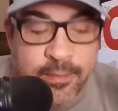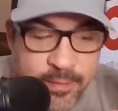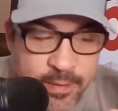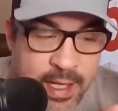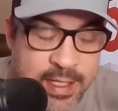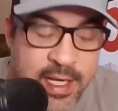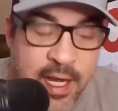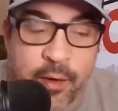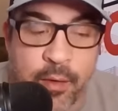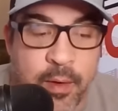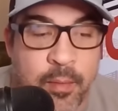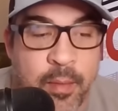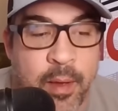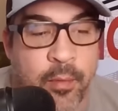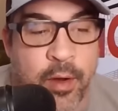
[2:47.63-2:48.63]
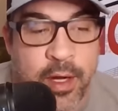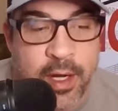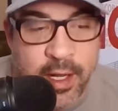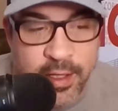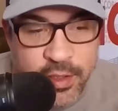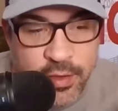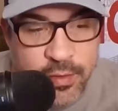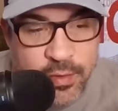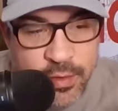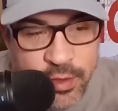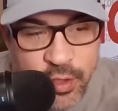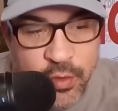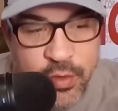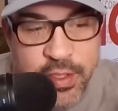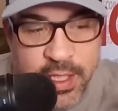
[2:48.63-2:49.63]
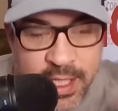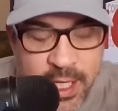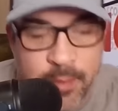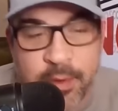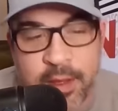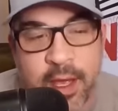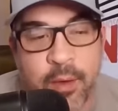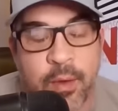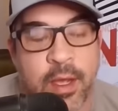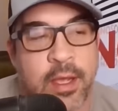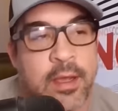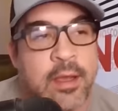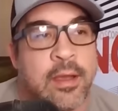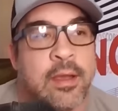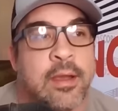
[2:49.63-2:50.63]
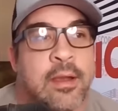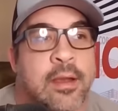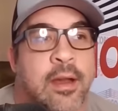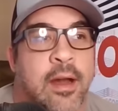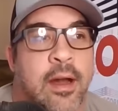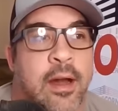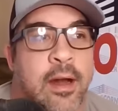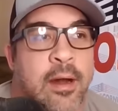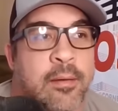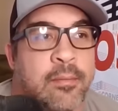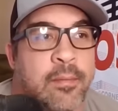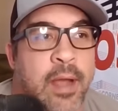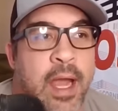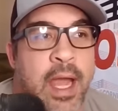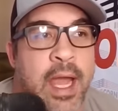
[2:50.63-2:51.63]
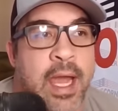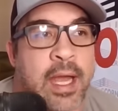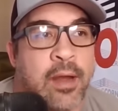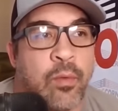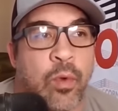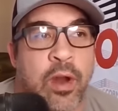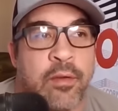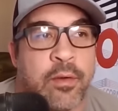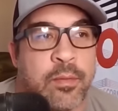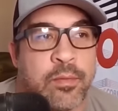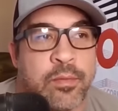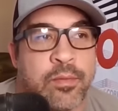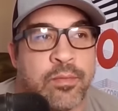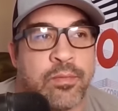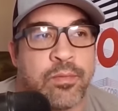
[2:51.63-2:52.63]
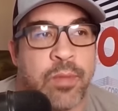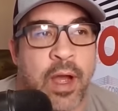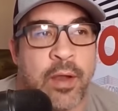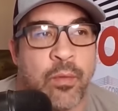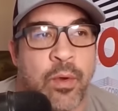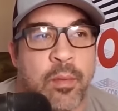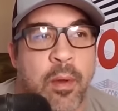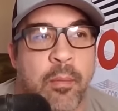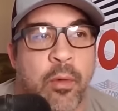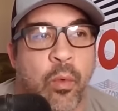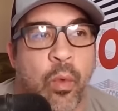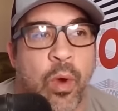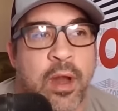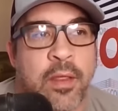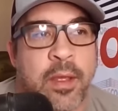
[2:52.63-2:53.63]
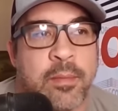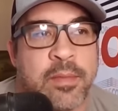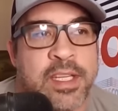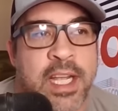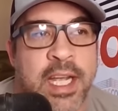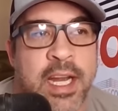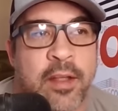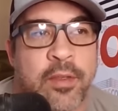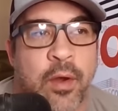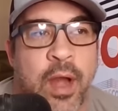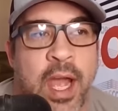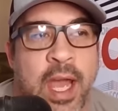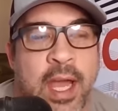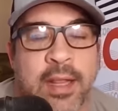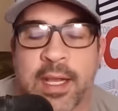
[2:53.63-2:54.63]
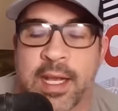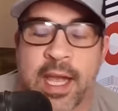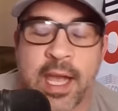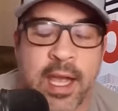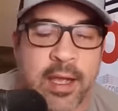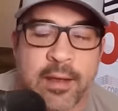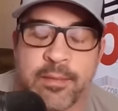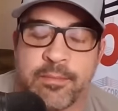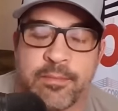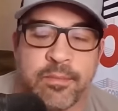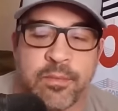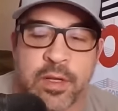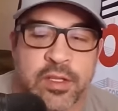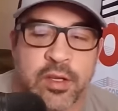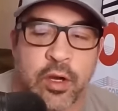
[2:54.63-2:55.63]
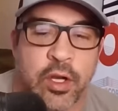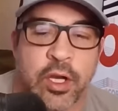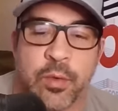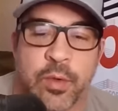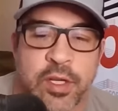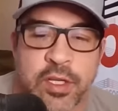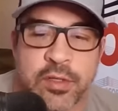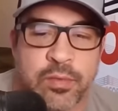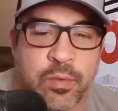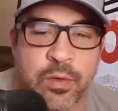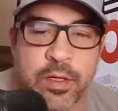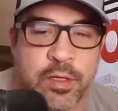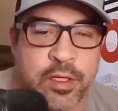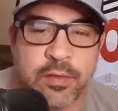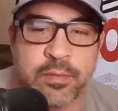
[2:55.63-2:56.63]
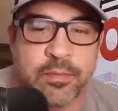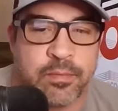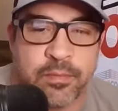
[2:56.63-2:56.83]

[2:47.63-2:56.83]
that's how I remember it, and I choose to keep it that way. Um, and one of them, I remember one of them sticking out their hand like, hey, it's all good. We just want to just